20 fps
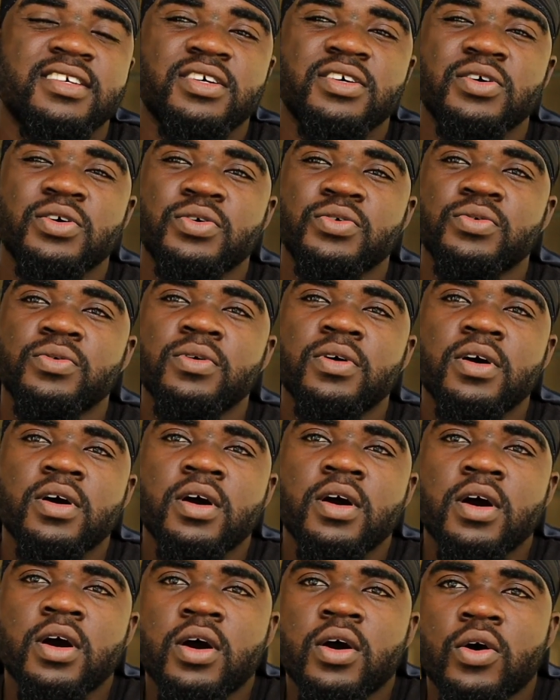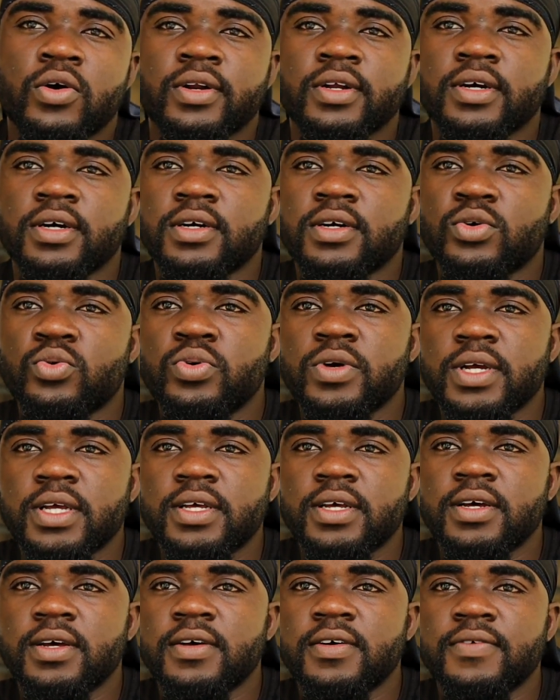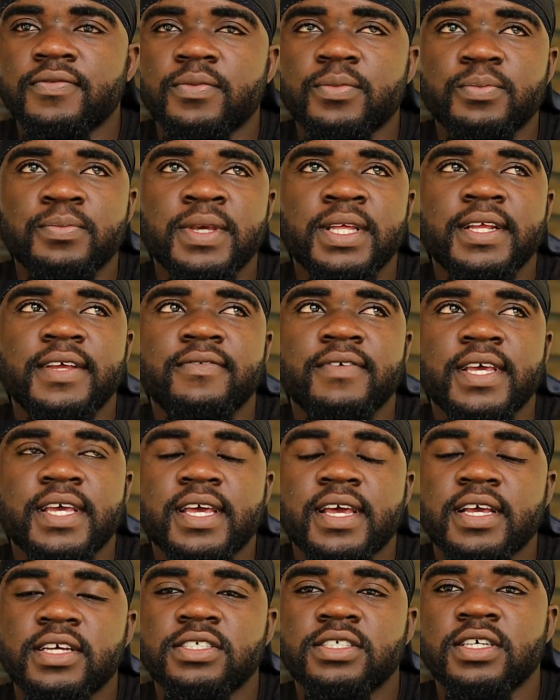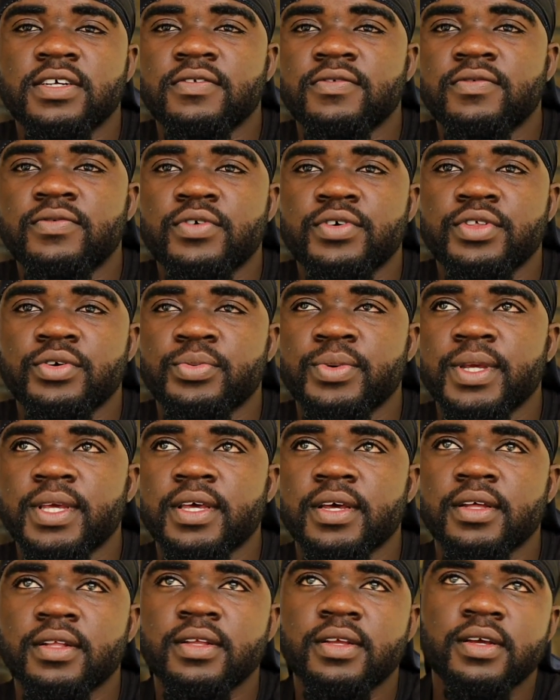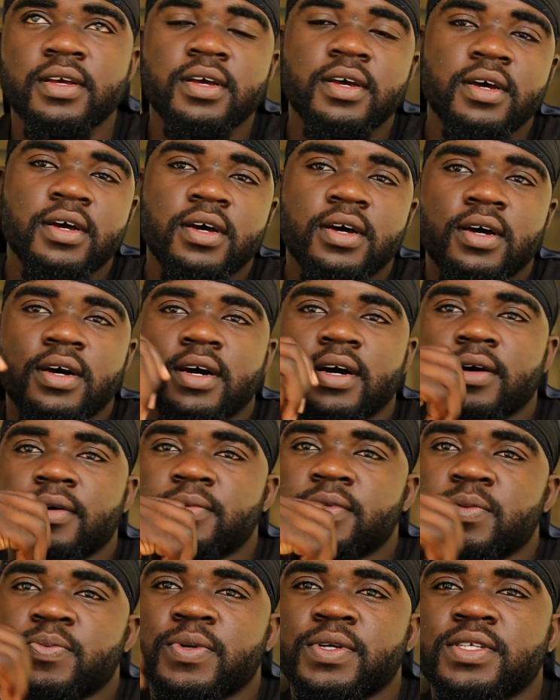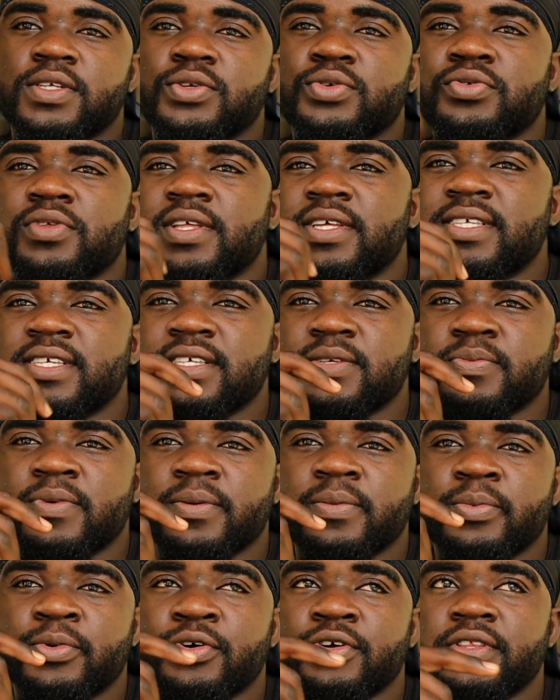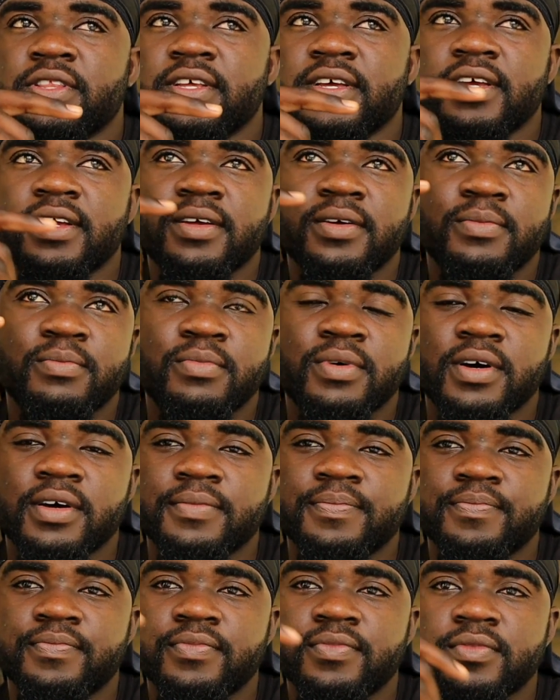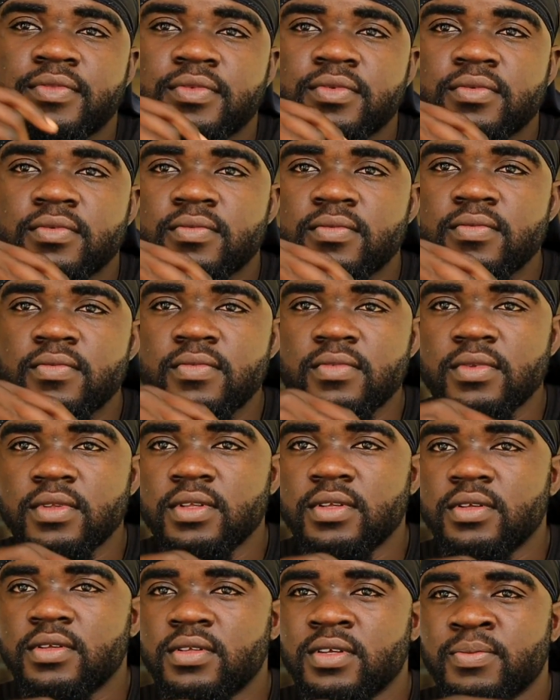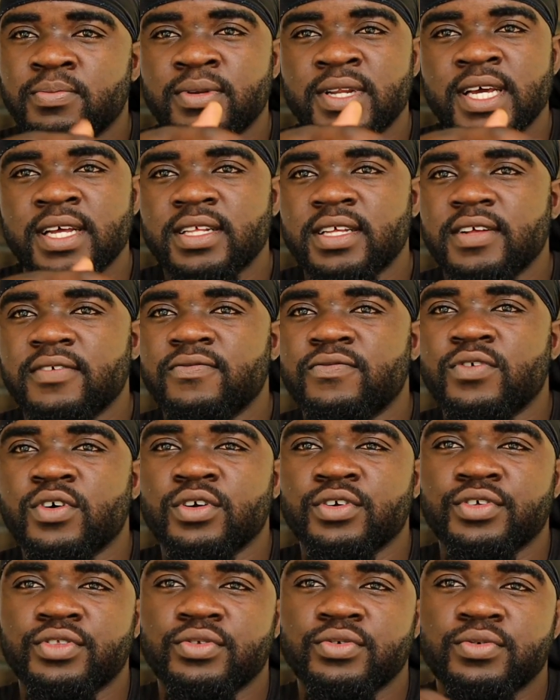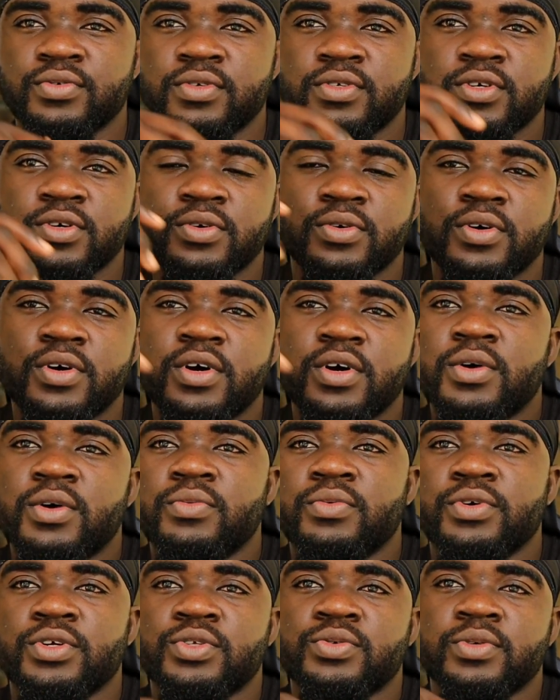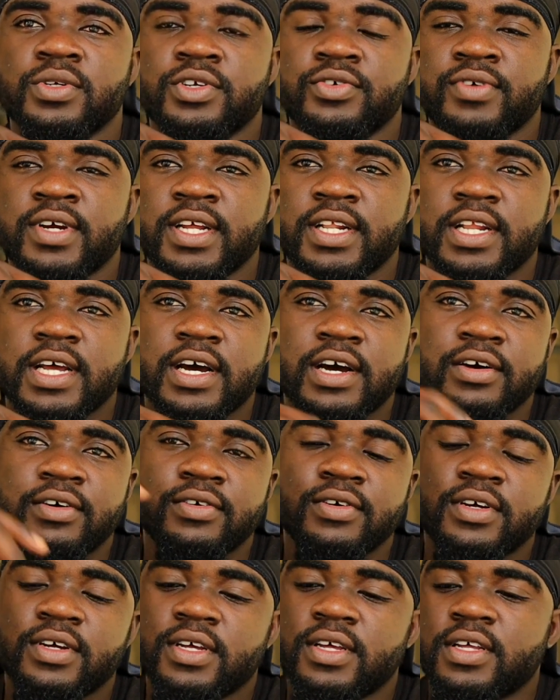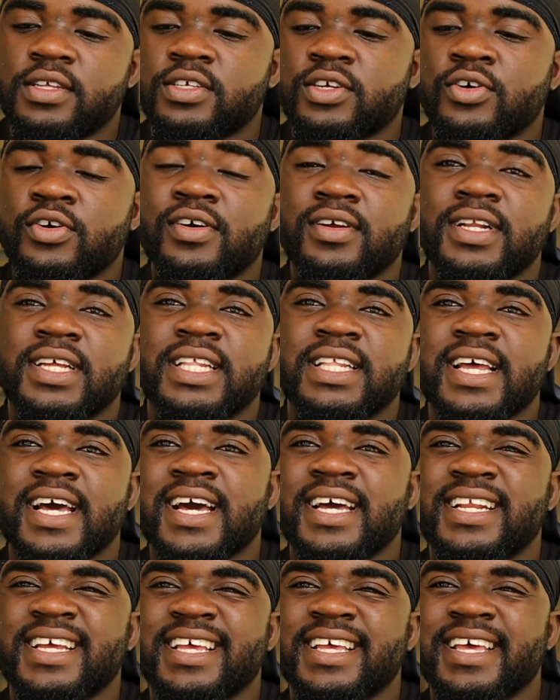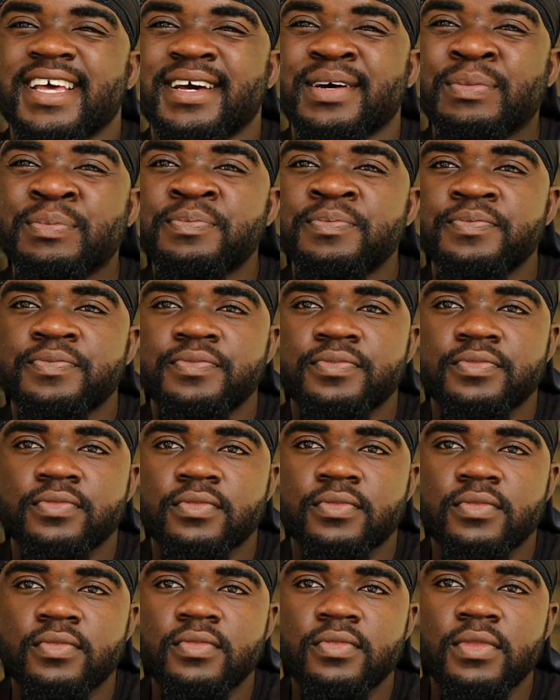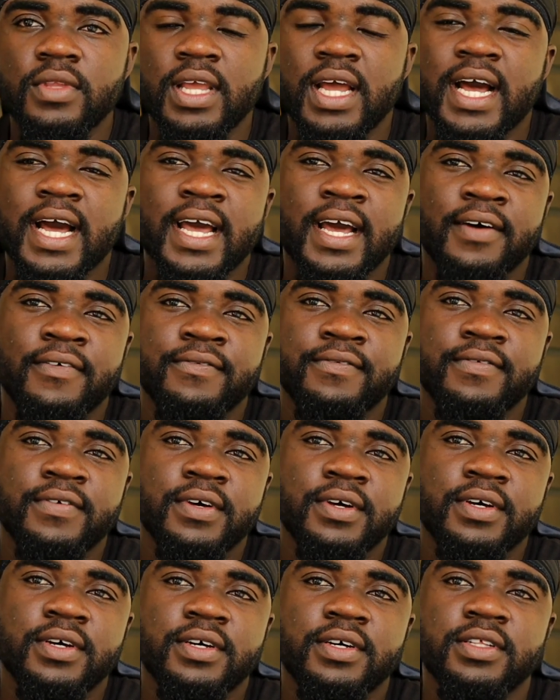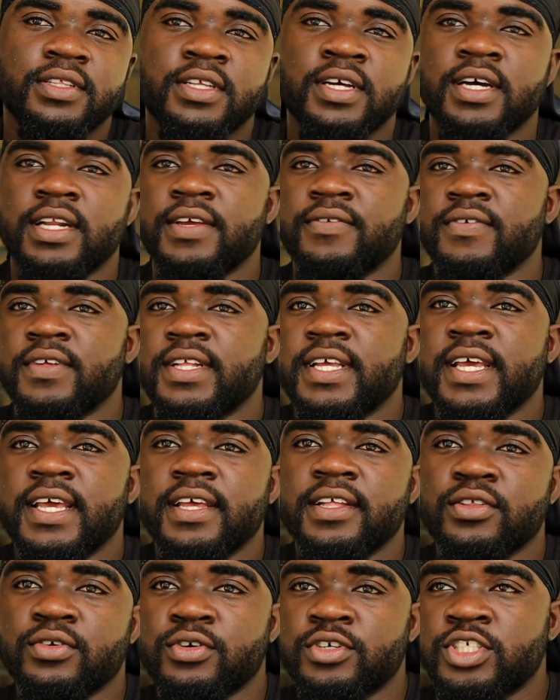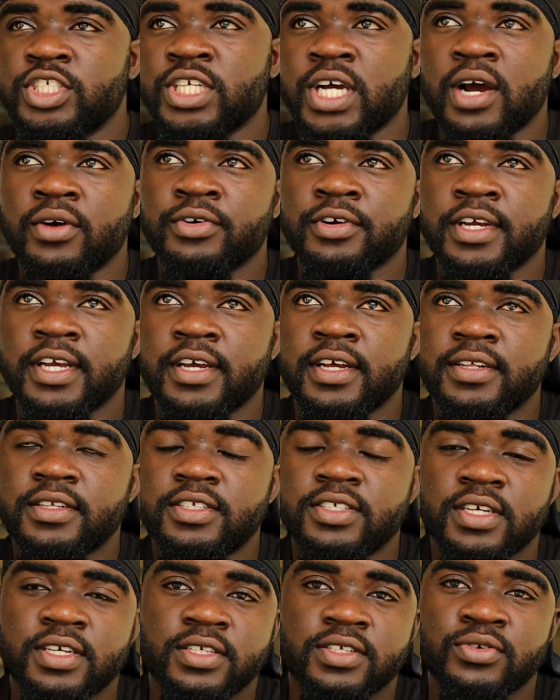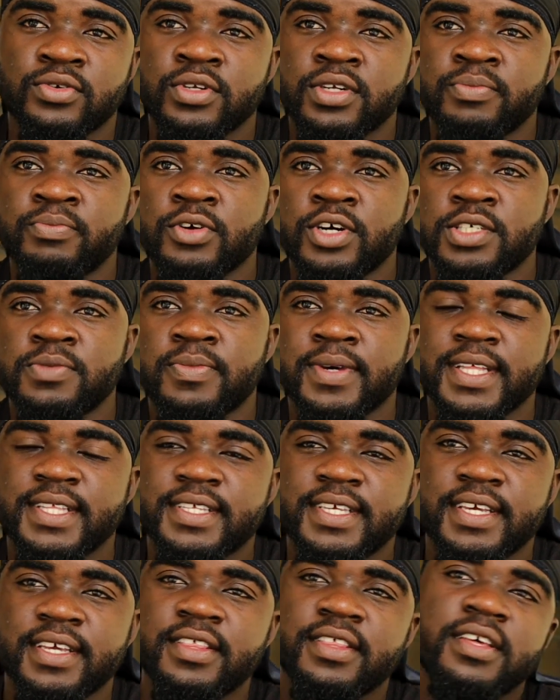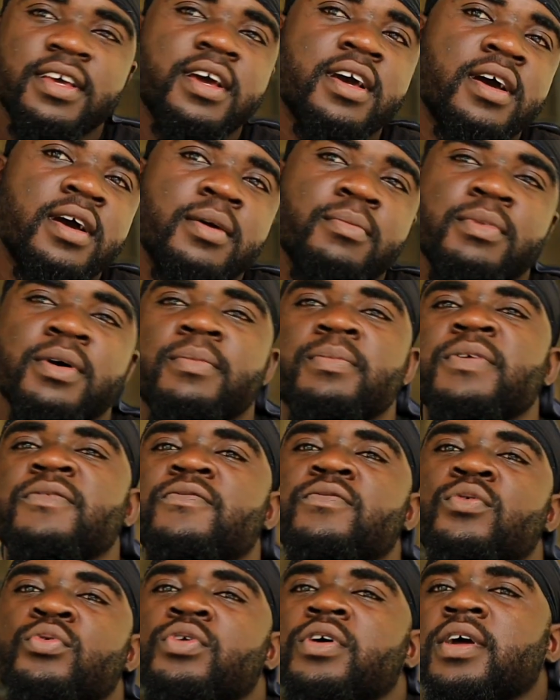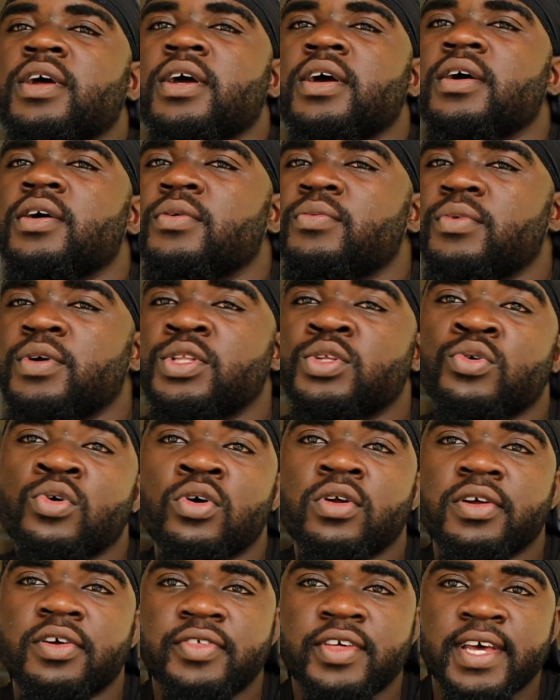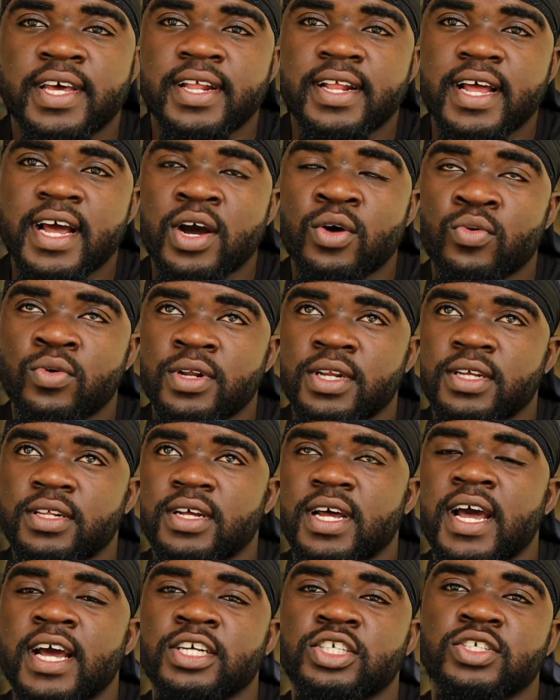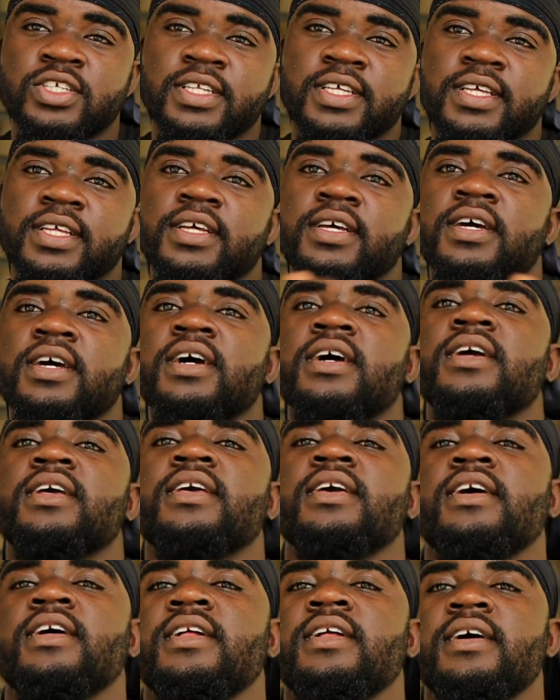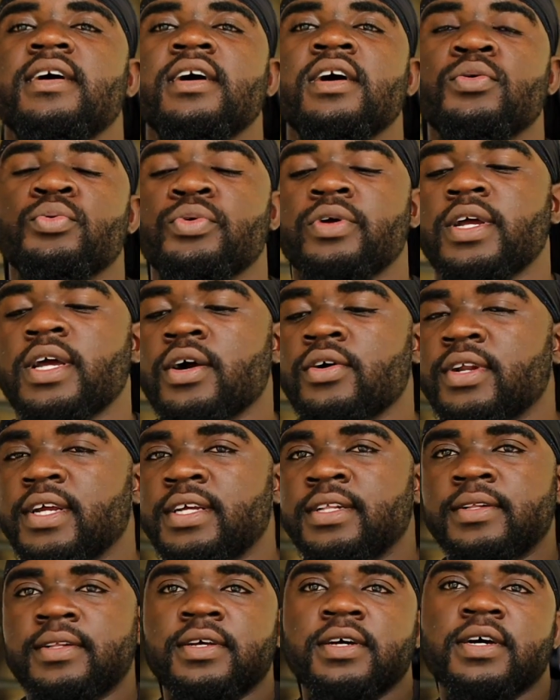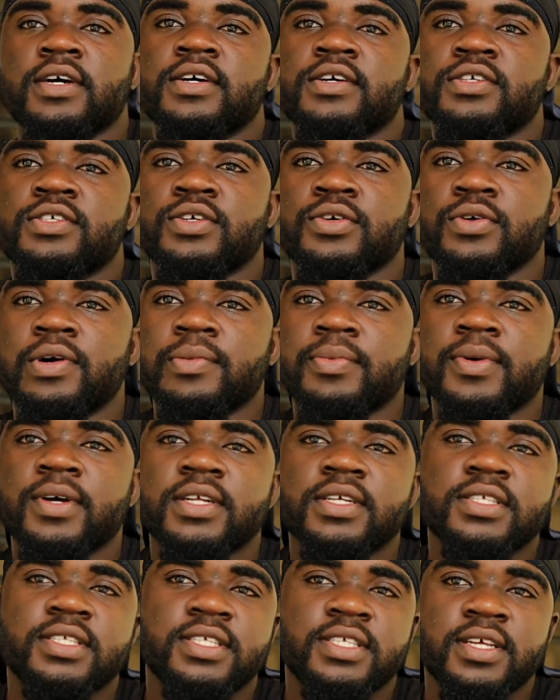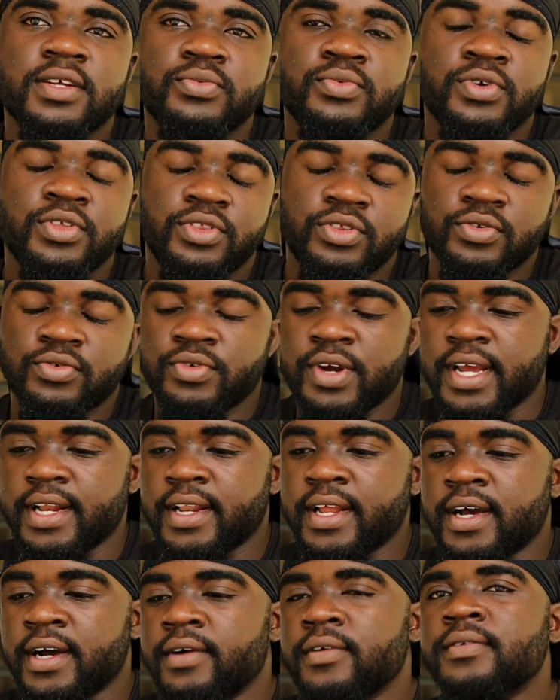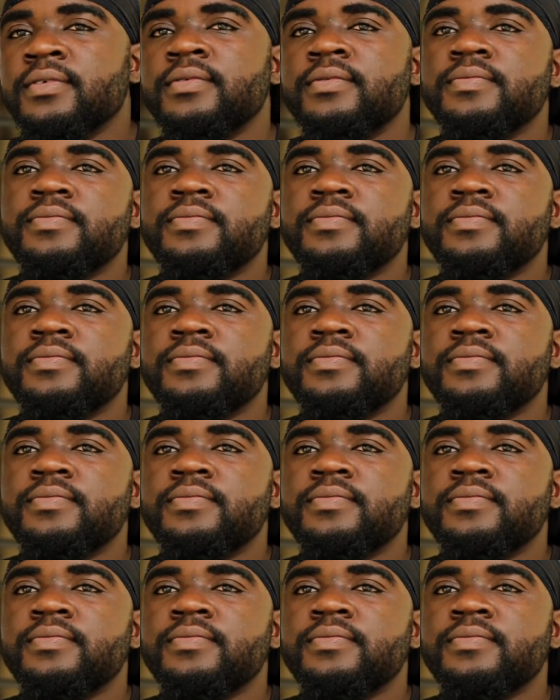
to go on a quick mini vacation for the weekend. I'm supposed to do this since my birthday, but the plan didn't follow through, so we're doing it right now. It's currently 9 a.m. I have not even eaten or showered yet, just only brushed my teeth. But before we do all of that, I wanted to actually get a workout in. So I'm gonna sit with you right now